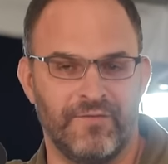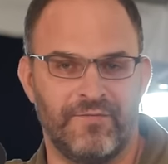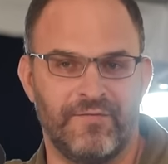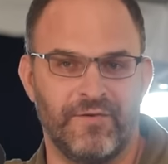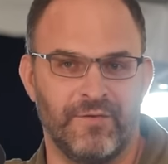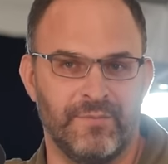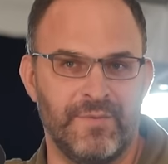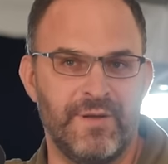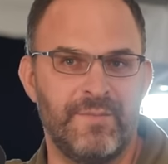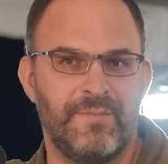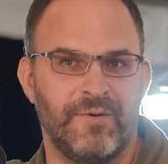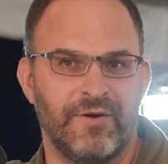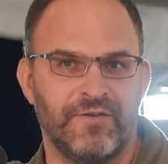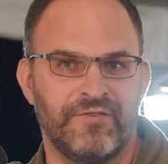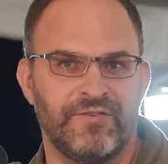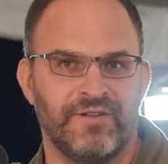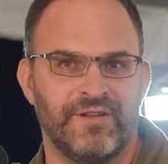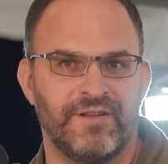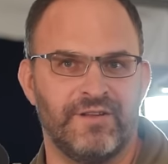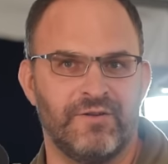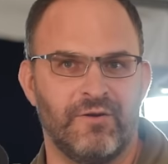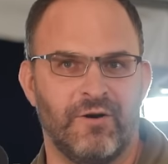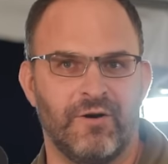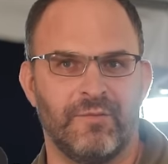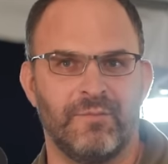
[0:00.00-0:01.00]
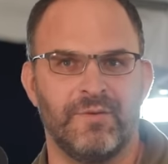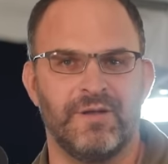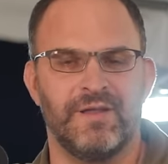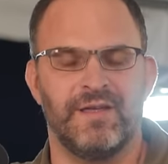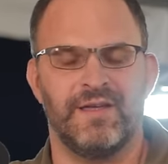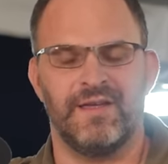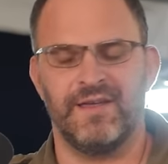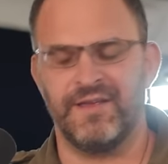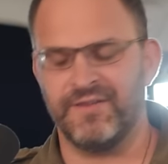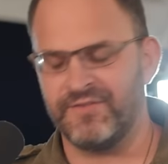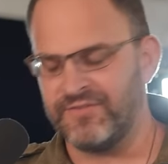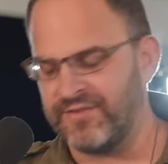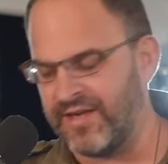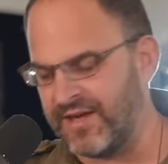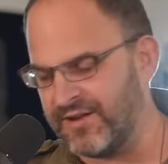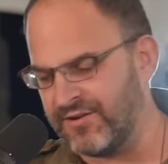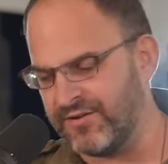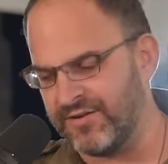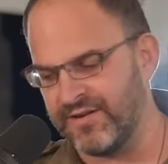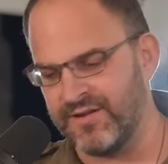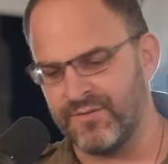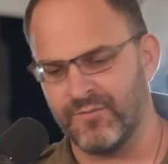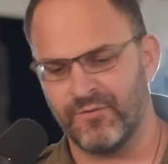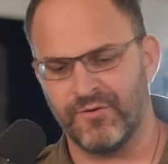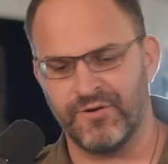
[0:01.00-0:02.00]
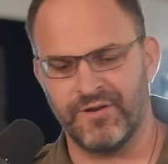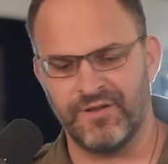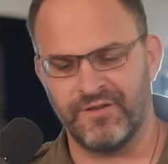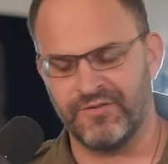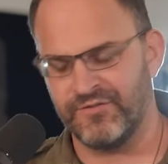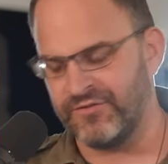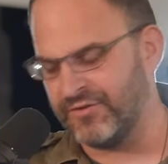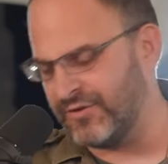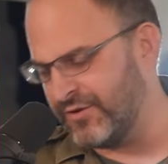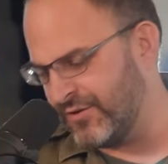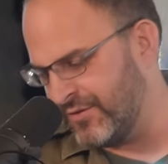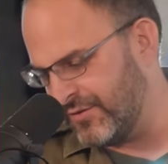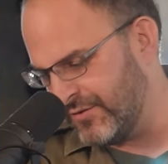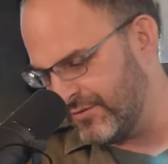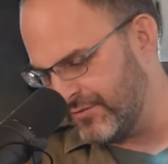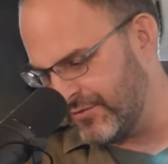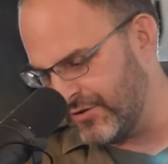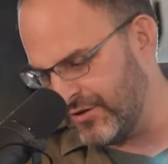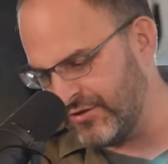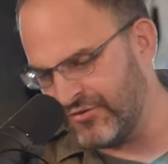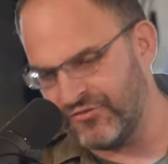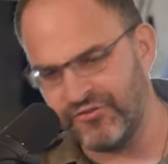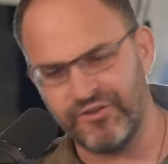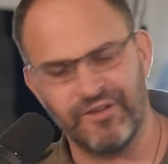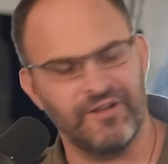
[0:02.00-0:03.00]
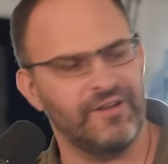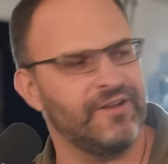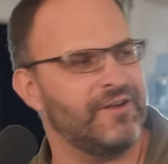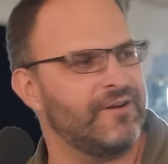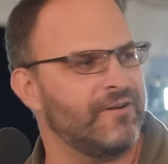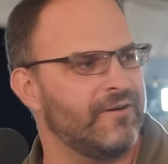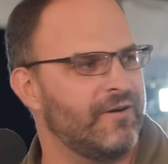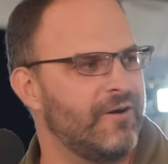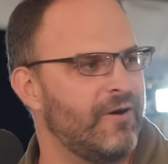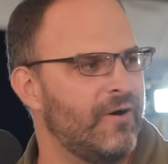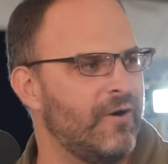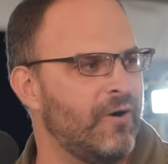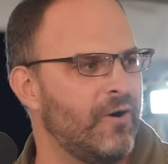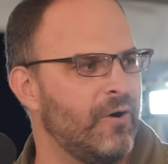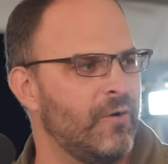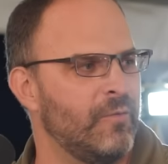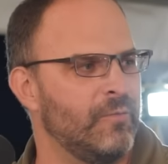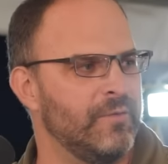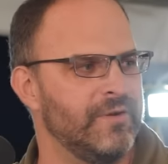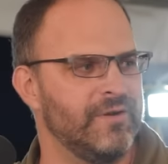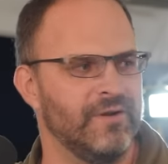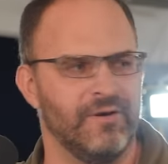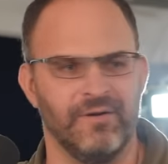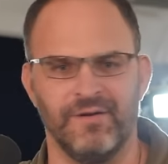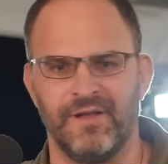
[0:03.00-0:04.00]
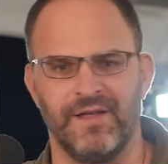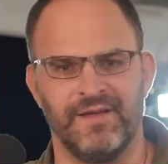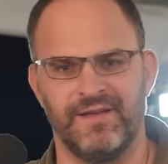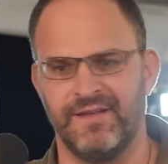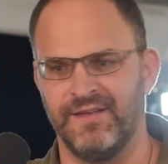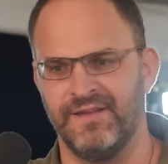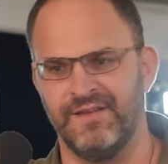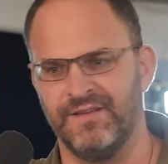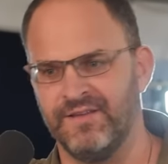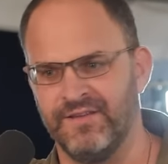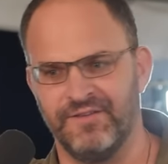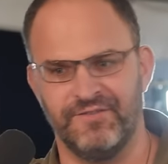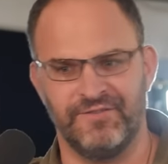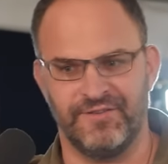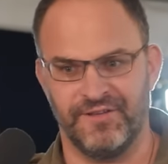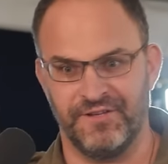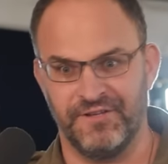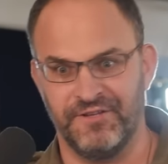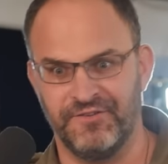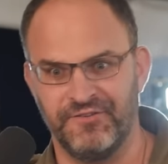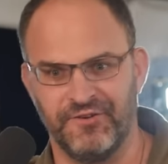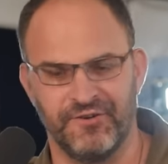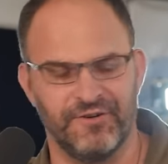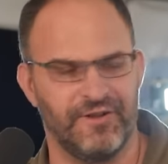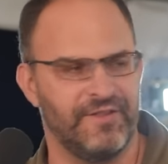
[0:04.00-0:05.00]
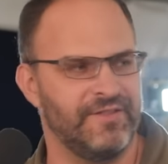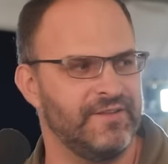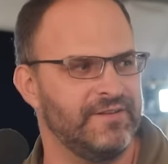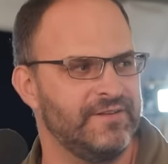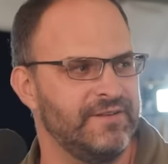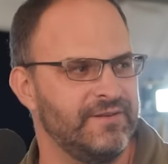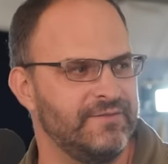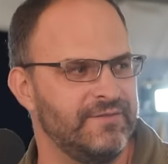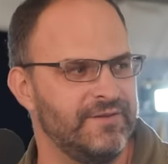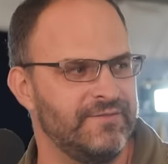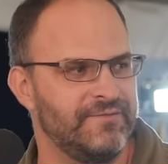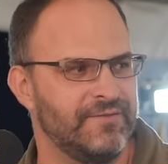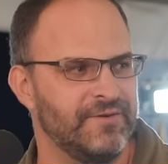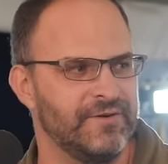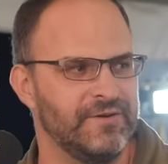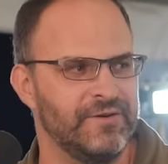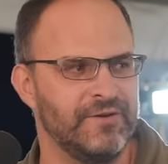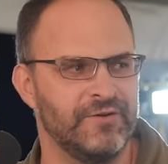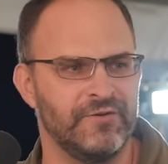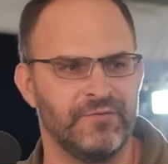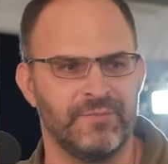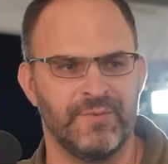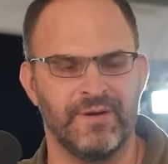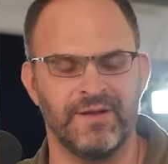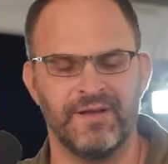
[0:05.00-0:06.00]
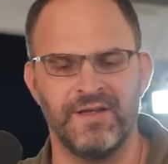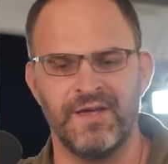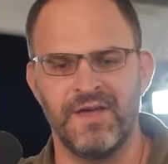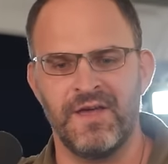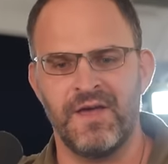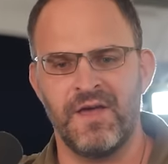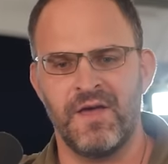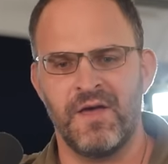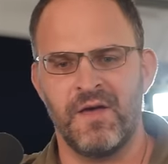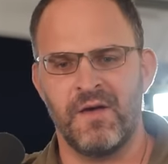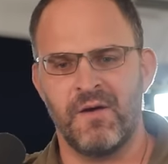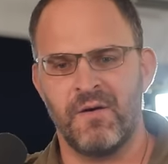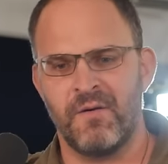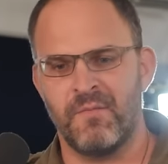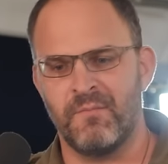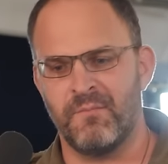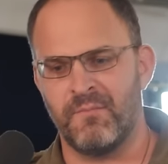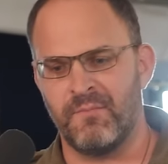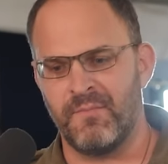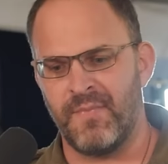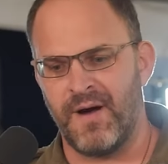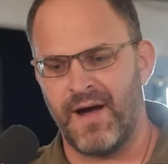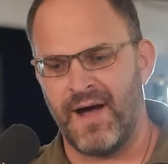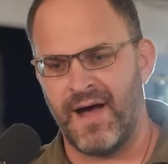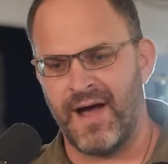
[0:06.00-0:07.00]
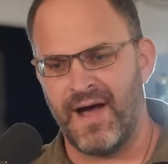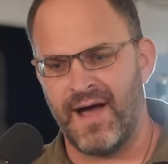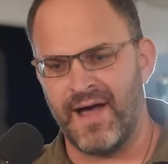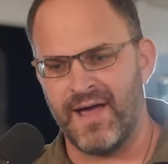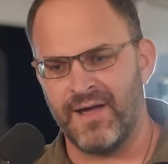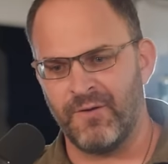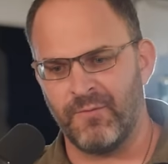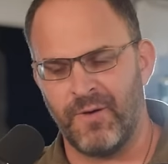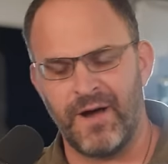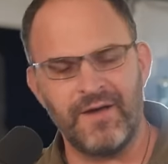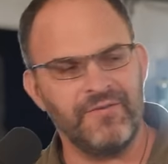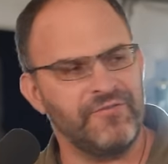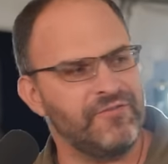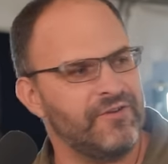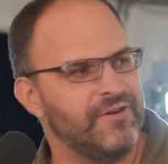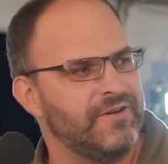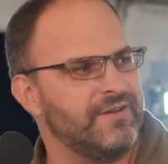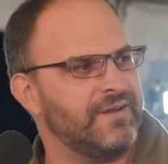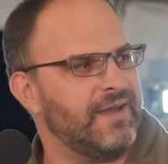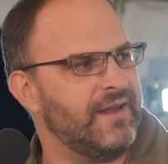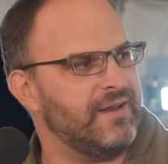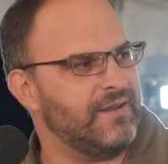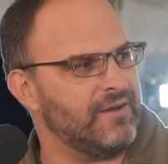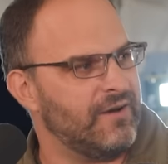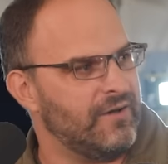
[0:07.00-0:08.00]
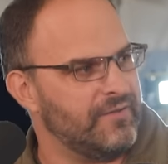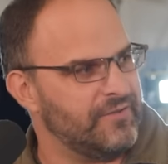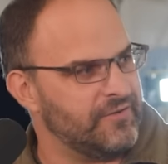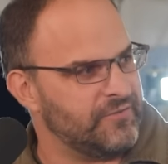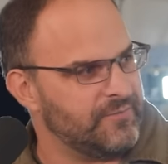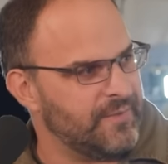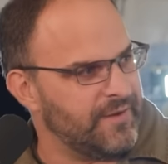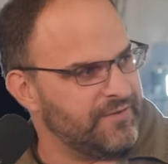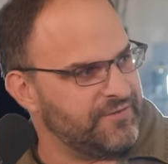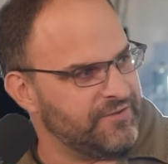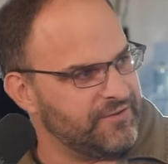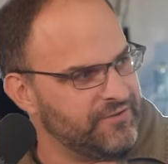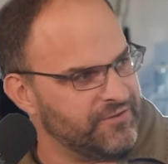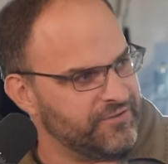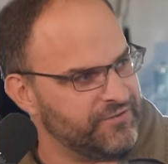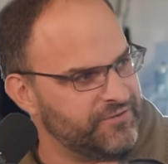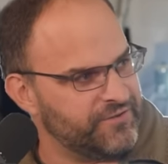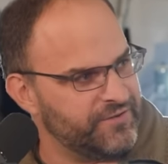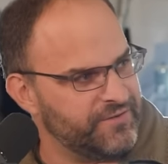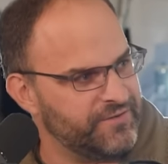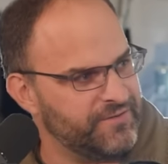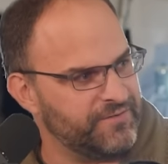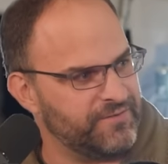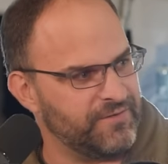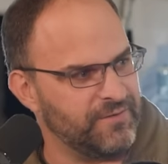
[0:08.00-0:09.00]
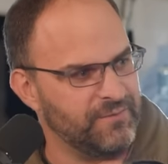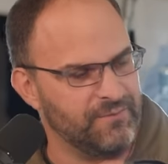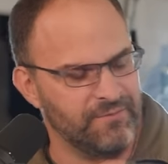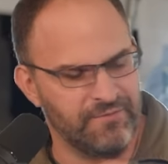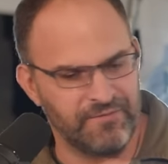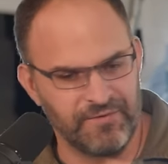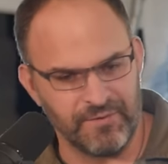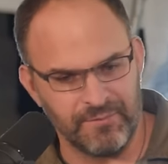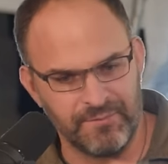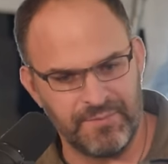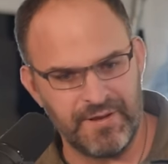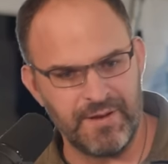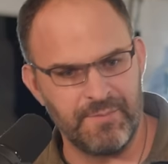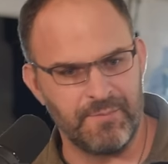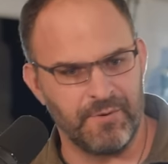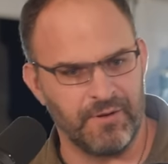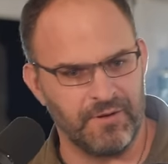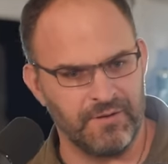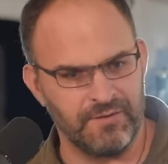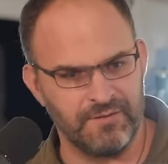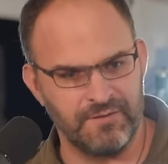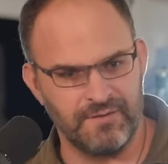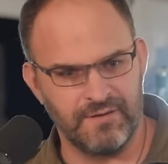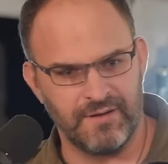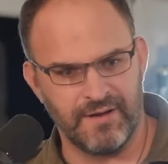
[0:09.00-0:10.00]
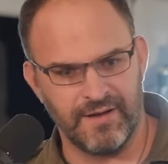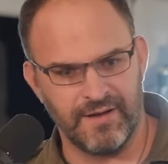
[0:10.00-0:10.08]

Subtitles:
for me personally, normally Saturday mornings, you know, they're very chilled in our home. We don't like instantly turn on the TV for news. But my wife started getting all these messages from people